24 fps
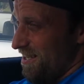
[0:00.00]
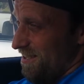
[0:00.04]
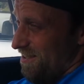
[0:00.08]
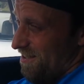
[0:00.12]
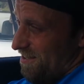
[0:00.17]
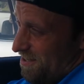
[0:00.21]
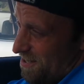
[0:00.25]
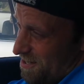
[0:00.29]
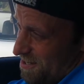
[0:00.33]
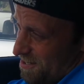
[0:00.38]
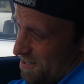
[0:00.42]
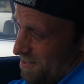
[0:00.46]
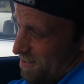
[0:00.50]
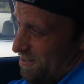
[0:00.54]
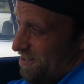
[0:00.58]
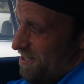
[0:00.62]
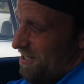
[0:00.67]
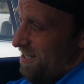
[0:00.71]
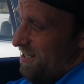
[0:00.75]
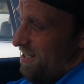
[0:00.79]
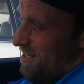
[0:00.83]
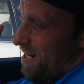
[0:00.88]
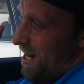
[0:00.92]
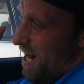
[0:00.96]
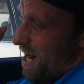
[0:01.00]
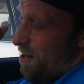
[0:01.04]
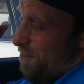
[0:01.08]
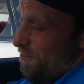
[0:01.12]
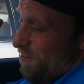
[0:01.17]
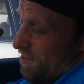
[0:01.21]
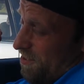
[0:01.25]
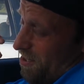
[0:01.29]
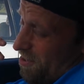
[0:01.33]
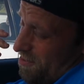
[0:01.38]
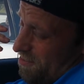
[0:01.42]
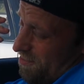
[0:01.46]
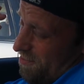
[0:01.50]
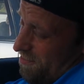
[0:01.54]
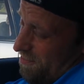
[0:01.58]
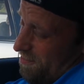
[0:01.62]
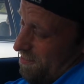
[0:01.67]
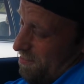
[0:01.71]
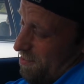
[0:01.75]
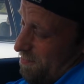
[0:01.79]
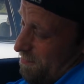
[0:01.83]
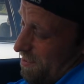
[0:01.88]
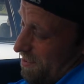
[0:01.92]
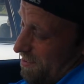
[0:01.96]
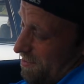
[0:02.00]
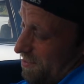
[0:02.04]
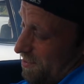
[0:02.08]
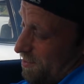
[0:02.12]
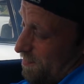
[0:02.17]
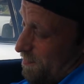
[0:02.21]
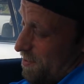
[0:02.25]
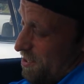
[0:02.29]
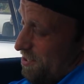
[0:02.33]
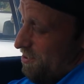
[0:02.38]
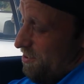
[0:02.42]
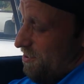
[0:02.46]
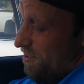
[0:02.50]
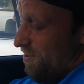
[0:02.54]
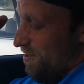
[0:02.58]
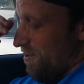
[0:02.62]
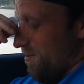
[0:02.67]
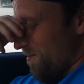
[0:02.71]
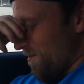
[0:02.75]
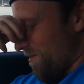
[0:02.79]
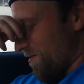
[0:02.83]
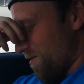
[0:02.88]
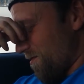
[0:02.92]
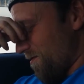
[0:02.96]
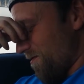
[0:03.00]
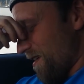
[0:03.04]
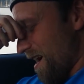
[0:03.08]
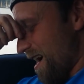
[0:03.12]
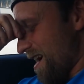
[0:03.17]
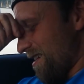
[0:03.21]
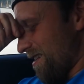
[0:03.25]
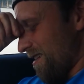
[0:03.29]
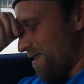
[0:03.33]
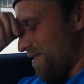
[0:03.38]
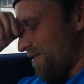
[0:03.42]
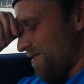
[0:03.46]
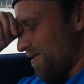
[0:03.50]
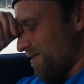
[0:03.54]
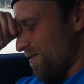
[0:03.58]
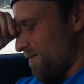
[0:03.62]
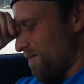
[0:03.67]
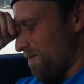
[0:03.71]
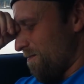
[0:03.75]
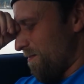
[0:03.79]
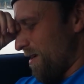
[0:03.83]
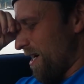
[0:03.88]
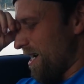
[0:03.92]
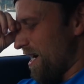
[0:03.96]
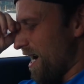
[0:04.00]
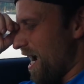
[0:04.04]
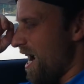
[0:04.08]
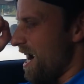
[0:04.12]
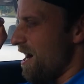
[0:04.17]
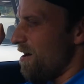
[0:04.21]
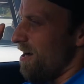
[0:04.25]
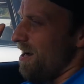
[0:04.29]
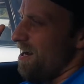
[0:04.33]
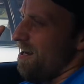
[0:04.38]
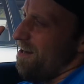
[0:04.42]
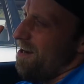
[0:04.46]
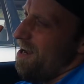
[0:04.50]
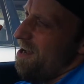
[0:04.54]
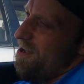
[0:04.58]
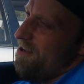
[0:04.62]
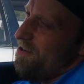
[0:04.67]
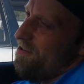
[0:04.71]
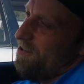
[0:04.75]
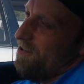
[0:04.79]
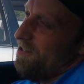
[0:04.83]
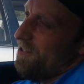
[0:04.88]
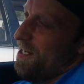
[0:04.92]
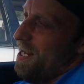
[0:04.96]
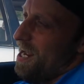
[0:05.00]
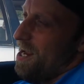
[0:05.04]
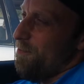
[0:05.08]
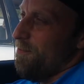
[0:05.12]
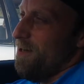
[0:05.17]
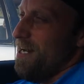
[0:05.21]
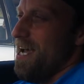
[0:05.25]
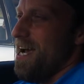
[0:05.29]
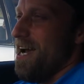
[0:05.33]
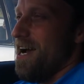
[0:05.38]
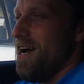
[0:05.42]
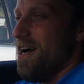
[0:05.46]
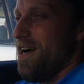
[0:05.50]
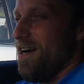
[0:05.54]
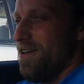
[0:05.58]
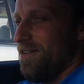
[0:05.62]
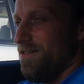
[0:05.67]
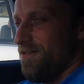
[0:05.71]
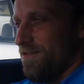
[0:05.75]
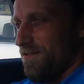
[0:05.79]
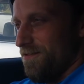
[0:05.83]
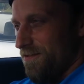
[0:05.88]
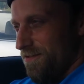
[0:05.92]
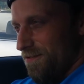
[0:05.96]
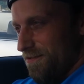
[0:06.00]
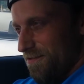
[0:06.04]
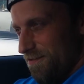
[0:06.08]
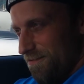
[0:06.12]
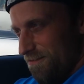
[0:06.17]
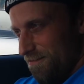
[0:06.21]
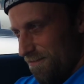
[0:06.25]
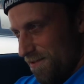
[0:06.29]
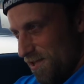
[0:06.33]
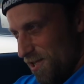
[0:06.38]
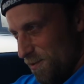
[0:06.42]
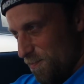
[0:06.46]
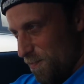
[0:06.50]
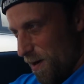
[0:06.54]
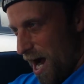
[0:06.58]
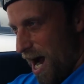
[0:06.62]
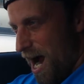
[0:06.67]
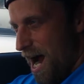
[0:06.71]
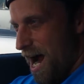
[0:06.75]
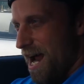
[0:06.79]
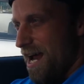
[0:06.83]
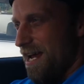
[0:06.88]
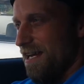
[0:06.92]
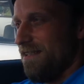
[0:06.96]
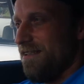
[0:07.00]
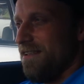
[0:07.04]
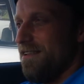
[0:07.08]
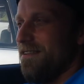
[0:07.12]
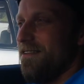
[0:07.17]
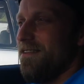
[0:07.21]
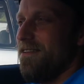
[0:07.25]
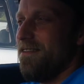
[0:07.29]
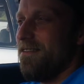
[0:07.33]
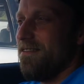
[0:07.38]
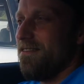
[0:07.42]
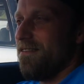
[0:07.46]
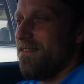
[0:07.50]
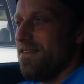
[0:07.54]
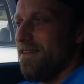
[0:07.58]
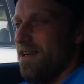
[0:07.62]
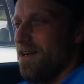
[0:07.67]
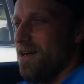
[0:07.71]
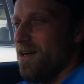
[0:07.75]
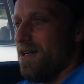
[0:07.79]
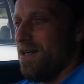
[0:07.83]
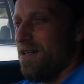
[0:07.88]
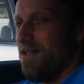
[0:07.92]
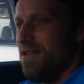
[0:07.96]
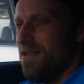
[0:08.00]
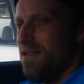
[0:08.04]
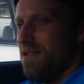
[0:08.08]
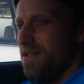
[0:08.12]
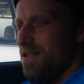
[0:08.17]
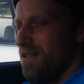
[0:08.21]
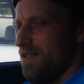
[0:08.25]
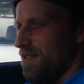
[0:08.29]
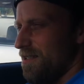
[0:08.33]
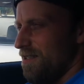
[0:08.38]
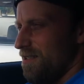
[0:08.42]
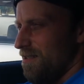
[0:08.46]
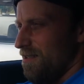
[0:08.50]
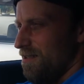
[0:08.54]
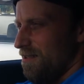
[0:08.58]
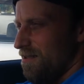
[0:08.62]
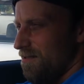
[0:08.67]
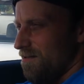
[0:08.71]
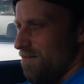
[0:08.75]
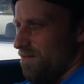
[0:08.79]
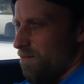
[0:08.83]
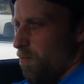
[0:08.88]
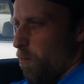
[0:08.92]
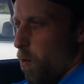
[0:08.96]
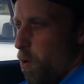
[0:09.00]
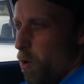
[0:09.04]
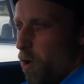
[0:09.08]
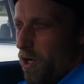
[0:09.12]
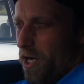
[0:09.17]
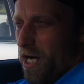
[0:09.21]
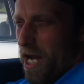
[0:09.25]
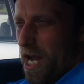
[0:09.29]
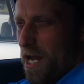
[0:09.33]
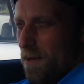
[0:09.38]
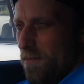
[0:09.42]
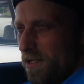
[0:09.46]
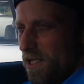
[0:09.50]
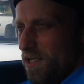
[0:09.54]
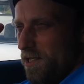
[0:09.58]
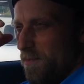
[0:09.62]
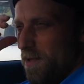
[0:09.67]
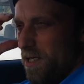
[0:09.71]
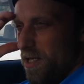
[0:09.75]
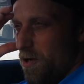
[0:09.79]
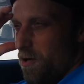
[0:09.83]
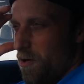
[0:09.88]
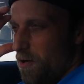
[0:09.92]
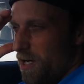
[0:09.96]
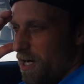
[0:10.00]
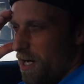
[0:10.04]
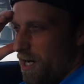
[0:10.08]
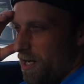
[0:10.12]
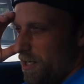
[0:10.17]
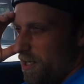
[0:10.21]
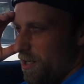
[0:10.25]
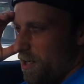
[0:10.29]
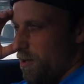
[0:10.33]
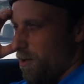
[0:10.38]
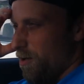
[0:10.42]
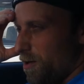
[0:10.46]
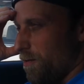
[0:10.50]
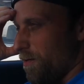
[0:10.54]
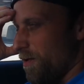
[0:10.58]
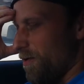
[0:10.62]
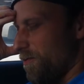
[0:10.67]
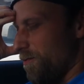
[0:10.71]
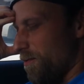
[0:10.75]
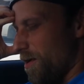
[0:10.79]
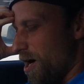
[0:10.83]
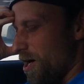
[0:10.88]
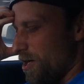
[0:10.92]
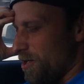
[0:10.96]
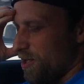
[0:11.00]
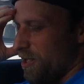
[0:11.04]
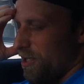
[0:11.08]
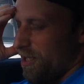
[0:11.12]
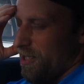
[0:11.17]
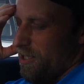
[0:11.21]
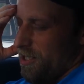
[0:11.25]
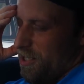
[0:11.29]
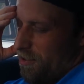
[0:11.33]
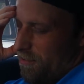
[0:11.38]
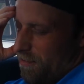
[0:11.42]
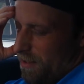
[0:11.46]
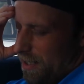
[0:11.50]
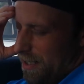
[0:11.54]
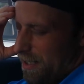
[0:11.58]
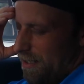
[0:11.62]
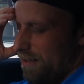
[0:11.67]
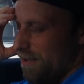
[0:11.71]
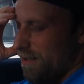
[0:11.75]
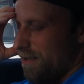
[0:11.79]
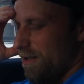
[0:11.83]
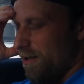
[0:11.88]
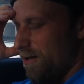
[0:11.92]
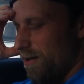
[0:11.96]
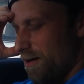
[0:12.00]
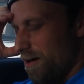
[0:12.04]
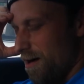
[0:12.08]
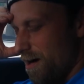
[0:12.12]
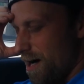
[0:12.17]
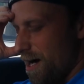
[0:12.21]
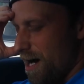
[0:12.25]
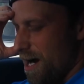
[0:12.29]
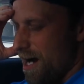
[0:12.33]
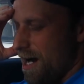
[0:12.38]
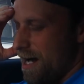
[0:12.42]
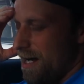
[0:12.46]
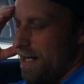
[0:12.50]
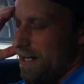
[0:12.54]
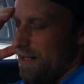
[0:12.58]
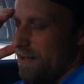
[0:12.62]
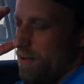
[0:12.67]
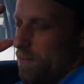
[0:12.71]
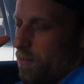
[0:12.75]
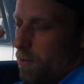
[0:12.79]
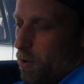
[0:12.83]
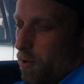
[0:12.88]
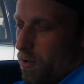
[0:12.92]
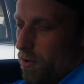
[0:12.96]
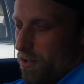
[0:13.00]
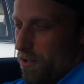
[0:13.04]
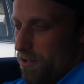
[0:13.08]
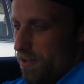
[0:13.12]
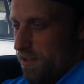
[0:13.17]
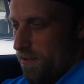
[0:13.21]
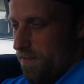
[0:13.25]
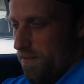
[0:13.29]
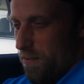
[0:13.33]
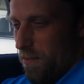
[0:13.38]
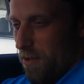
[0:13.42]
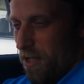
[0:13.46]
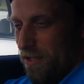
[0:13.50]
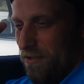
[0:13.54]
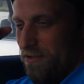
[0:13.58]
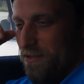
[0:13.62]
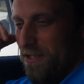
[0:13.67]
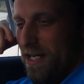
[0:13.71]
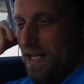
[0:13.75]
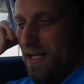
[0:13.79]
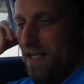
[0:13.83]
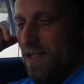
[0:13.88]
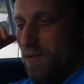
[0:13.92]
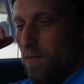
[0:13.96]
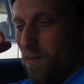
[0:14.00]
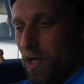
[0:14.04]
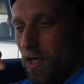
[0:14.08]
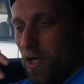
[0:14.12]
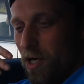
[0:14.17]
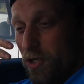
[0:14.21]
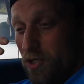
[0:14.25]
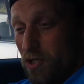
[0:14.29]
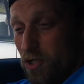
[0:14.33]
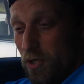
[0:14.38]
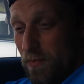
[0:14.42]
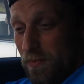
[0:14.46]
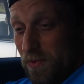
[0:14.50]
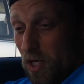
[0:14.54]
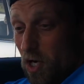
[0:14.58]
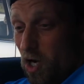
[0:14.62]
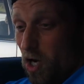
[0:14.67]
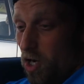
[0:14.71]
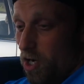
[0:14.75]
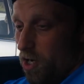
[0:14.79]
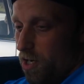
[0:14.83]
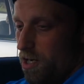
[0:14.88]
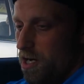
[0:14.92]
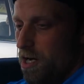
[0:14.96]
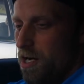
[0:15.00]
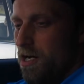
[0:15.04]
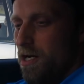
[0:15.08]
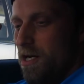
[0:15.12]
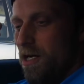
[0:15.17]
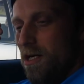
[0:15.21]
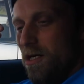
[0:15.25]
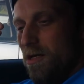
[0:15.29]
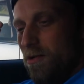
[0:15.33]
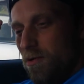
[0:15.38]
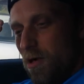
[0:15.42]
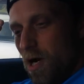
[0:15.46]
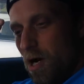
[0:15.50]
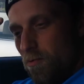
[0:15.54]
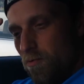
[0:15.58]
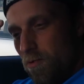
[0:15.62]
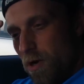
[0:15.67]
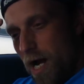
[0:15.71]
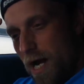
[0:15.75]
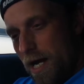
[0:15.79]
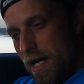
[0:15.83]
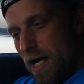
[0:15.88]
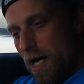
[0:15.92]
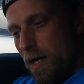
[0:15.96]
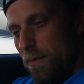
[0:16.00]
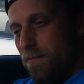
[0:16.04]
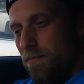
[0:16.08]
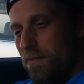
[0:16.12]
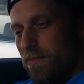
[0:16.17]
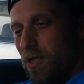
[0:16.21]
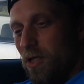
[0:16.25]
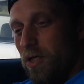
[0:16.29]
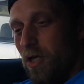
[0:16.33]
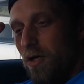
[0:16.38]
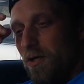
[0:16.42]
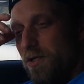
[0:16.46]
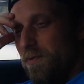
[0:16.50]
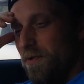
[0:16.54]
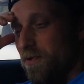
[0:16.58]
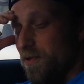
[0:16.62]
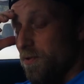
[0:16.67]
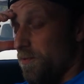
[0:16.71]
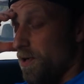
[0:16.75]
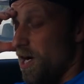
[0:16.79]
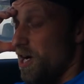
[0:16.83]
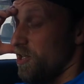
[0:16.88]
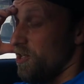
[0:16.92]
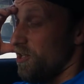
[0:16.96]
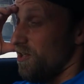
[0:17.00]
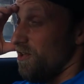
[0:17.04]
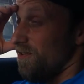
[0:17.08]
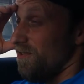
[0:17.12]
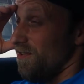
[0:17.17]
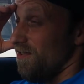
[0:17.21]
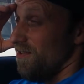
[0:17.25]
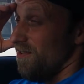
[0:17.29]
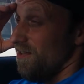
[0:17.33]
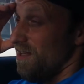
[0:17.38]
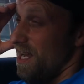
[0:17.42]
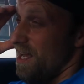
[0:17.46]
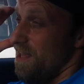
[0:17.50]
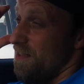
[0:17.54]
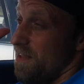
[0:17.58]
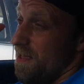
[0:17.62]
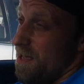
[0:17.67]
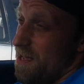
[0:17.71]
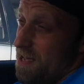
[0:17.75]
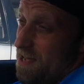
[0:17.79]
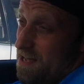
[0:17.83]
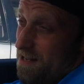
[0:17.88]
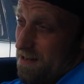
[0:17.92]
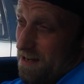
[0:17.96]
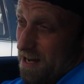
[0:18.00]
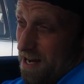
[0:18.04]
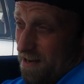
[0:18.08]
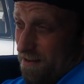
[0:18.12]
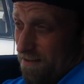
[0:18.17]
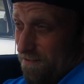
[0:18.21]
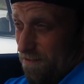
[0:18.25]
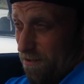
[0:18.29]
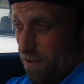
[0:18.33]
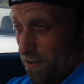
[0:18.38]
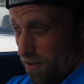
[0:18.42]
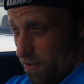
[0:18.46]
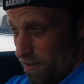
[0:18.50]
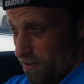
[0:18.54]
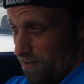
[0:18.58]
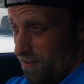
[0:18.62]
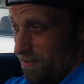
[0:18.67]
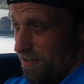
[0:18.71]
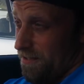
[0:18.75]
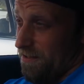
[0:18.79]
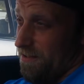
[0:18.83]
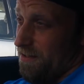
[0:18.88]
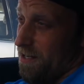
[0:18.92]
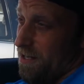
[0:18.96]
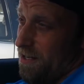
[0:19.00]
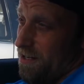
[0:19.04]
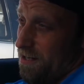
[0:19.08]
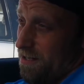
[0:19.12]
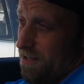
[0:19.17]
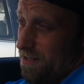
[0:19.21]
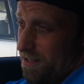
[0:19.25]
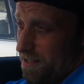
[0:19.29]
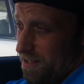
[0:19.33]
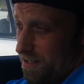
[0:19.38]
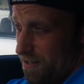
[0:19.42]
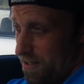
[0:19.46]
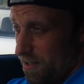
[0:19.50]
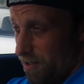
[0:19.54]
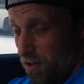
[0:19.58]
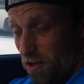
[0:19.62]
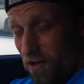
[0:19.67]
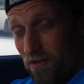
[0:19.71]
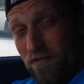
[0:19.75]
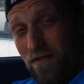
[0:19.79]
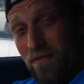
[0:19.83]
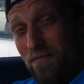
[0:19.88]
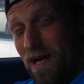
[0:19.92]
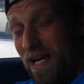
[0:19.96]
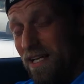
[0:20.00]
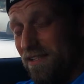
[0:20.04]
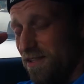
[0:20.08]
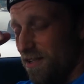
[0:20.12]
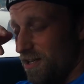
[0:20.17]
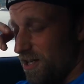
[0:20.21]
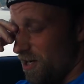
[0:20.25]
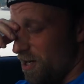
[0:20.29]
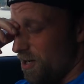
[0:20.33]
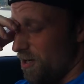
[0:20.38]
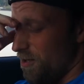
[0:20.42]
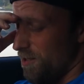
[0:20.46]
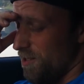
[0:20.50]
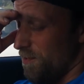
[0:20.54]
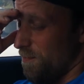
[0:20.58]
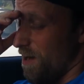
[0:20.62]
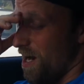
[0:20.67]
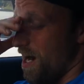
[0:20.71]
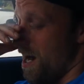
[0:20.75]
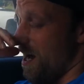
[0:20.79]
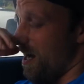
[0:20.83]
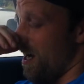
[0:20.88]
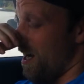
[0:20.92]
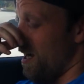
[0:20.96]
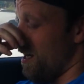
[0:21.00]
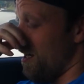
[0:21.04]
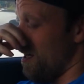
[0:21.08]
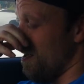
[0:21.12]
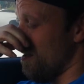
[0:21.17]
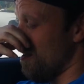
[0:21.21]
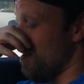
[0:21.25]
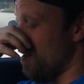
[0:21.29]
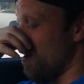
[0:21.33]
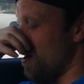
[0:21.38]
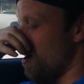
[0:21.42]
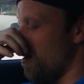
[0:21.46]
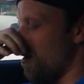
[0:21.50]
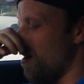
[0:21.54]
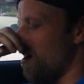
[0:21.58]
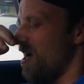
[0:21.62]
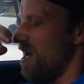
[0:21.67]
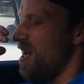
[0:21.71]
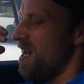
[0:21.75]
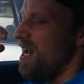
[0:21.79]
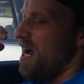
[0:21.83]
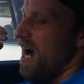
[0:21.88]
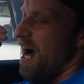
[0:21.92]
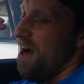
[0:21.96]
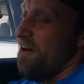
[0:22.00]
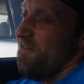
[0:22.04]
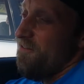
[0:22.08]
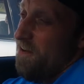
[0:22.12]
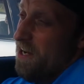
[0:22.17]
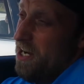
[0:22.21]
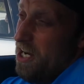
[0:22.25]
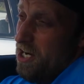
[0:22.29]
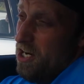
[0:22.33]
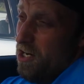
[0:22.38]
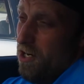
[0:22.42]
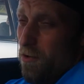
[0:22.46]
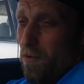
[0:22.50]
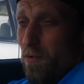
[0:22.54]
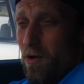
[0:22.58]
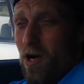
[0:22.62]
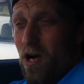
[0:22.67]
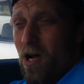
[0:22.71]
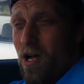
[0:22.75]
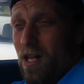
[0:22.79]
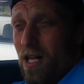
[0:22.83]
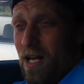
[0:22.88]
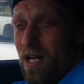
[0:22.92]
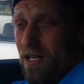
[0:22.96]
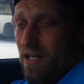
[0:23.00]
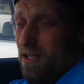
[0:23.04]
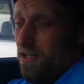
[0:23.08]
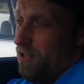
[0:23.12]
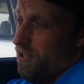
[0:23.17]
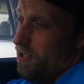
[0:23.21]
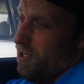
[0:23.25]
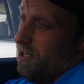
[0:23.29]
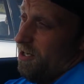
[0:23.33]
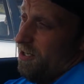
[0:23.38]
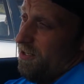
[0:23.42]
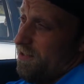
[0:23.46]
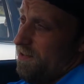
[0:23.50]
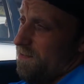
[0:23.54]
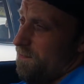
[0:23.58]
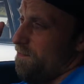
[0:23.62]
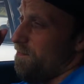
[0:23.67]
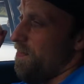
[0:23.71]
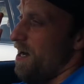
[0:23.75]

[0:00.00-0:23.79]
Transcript: So I was starting to be suspicious of surveillance, but I understand we have spies in this war games that's been going on, with Russia and U.S. and Ukraine and the borders of the Baltics, where our troops are right up close with the Russians. And then I've heard that they're in the Gulf of Mexico spying on us, so I figure we're all on alerts.